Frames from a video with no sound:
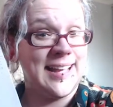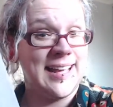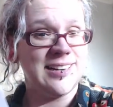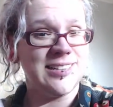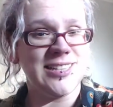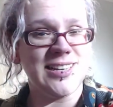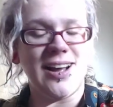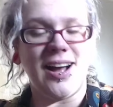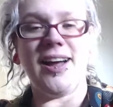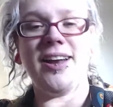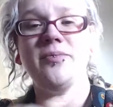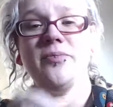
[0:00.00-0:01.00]
Calendar.
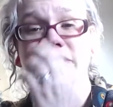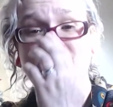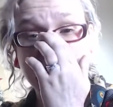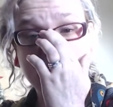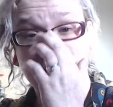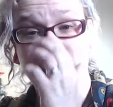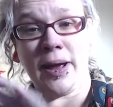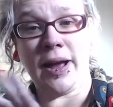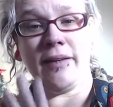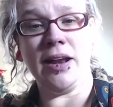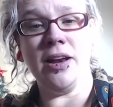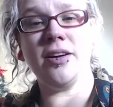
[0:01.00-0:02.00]
I'm really sorry about
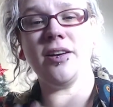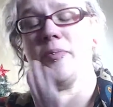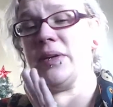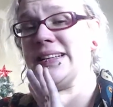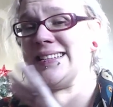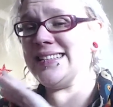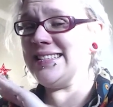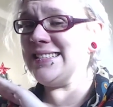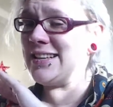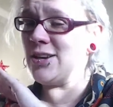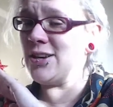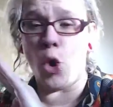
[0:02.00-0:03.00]
how I look. I've been
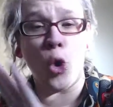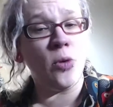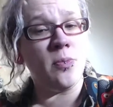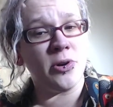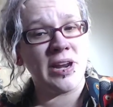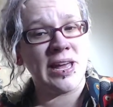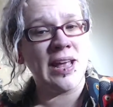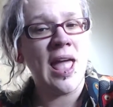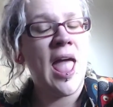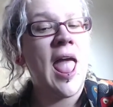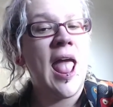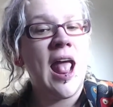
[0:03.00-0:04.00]
sneezing all morning.
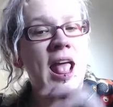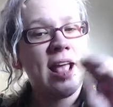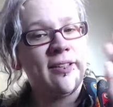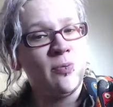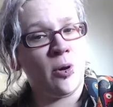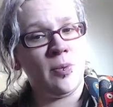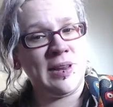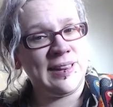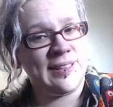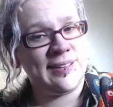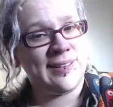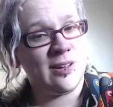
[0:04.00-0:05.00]
It's probably
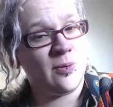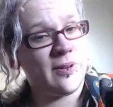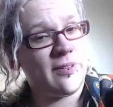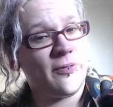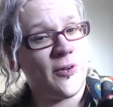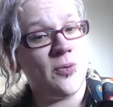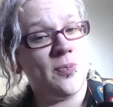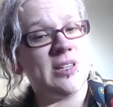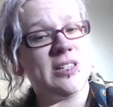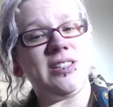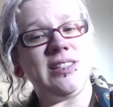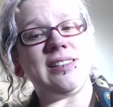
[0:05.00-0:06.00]
this little one's fault
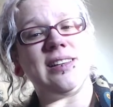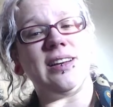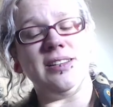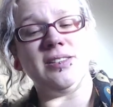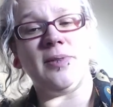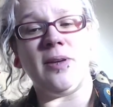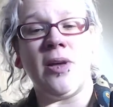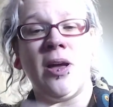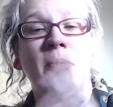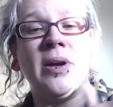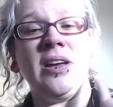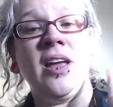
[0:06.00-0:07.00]
because she decided to wake me
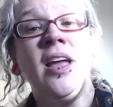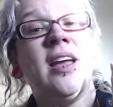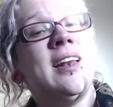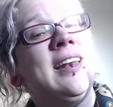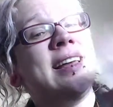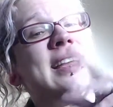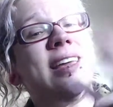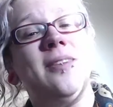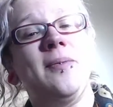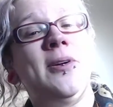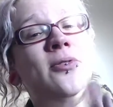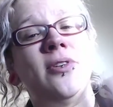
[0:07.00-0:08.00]
up by
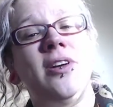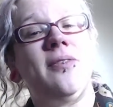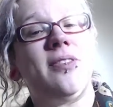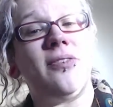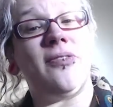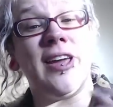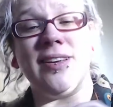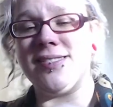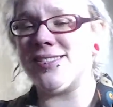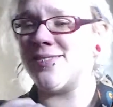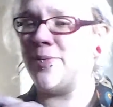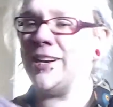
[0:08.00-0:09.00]
licking me all over the face.